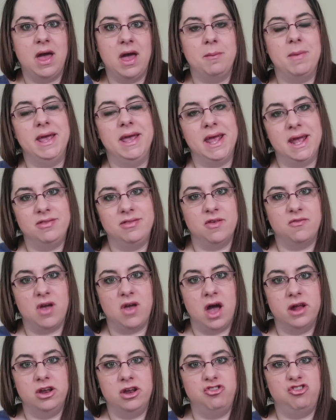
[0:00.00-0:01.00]
that my kids have
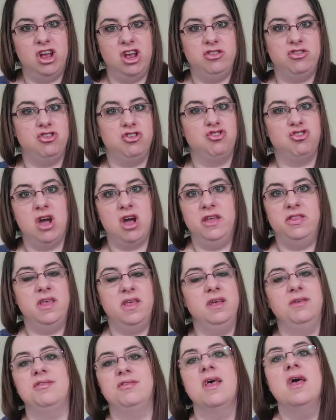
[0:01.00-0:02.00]
gotten a chance to try
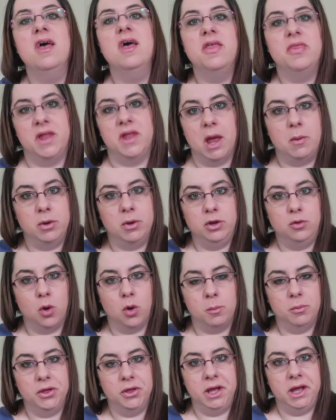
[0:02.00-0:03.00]
things that I would
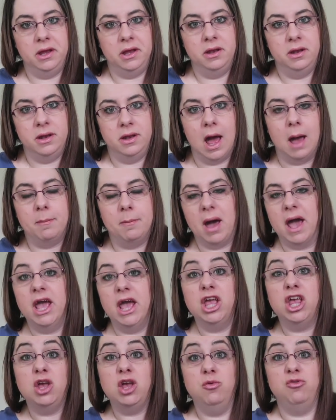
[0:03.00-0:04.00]
normally not buy
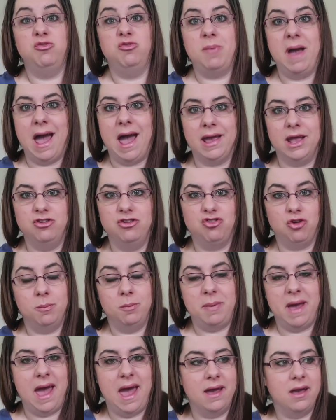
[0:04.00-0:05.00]
a huge package or
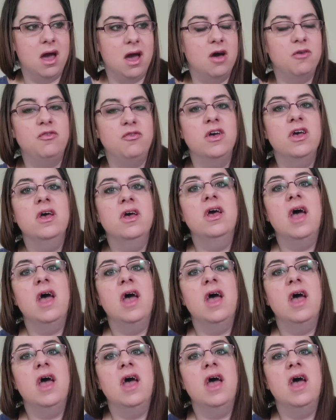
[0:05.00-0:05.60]
a bag of.